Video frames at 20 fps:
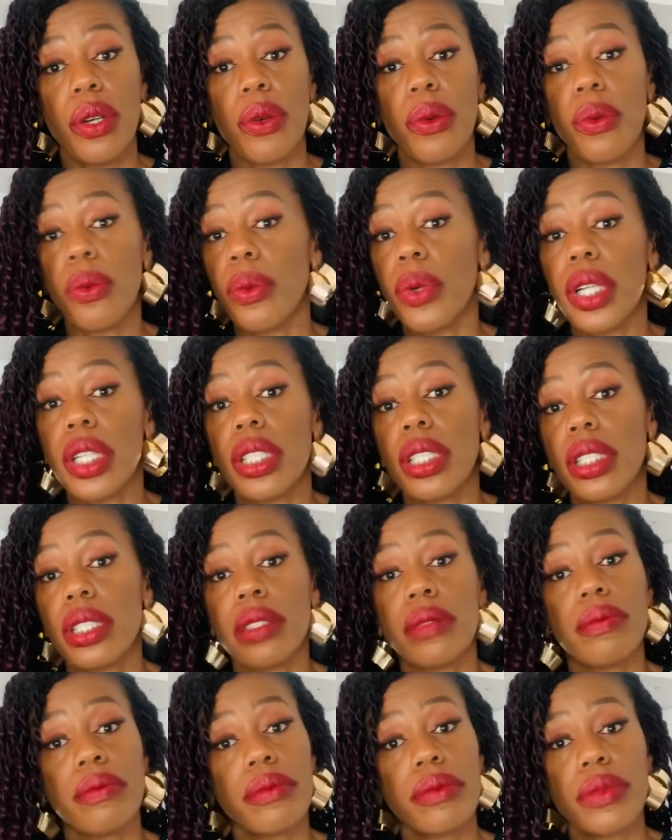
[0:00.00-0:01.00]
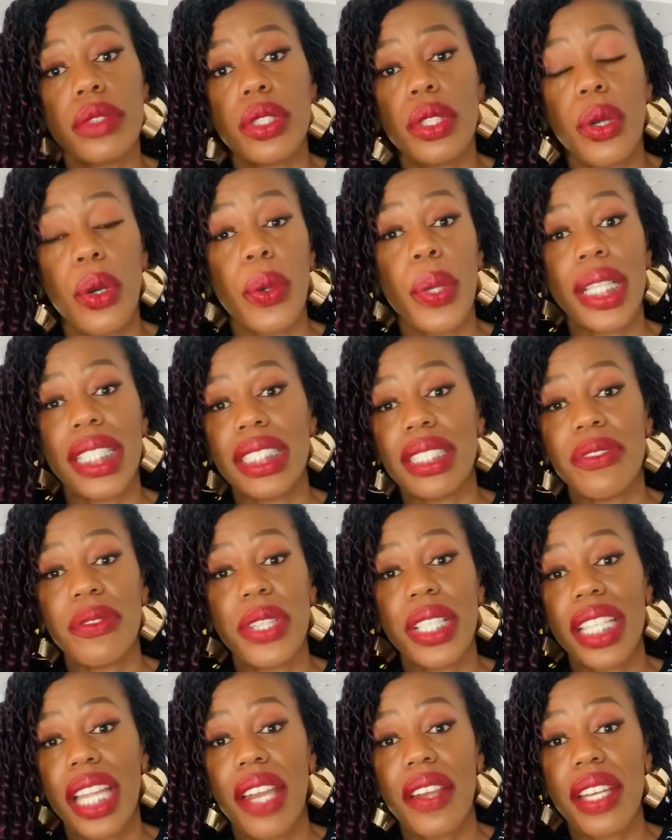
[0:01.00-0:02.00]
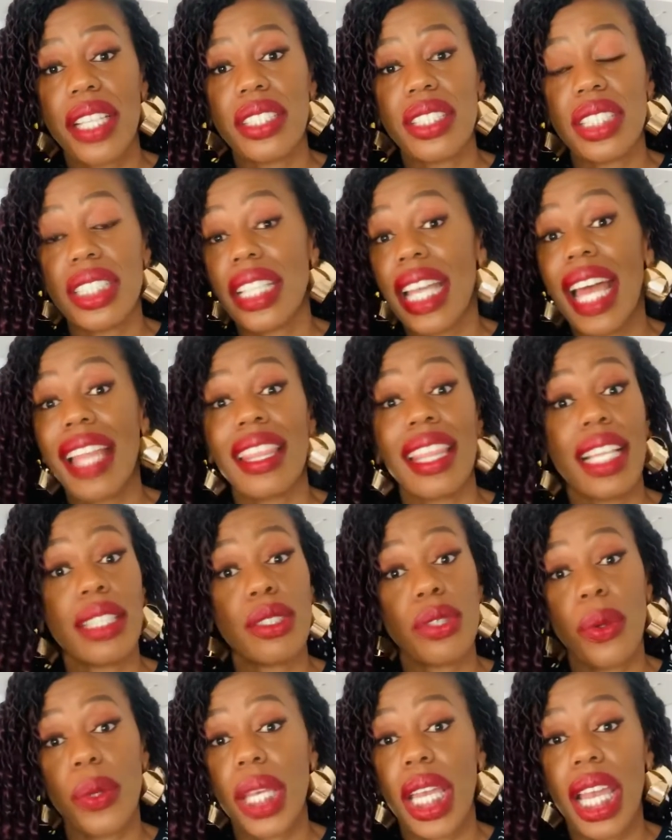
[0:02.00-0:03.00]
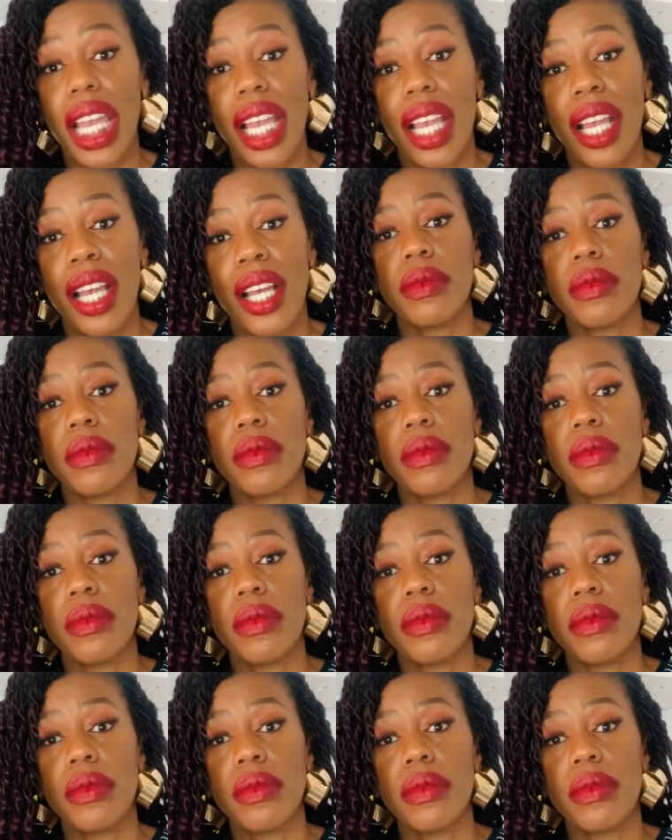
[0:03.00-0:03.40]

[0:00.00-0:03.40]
will go a different direction, and that's okay.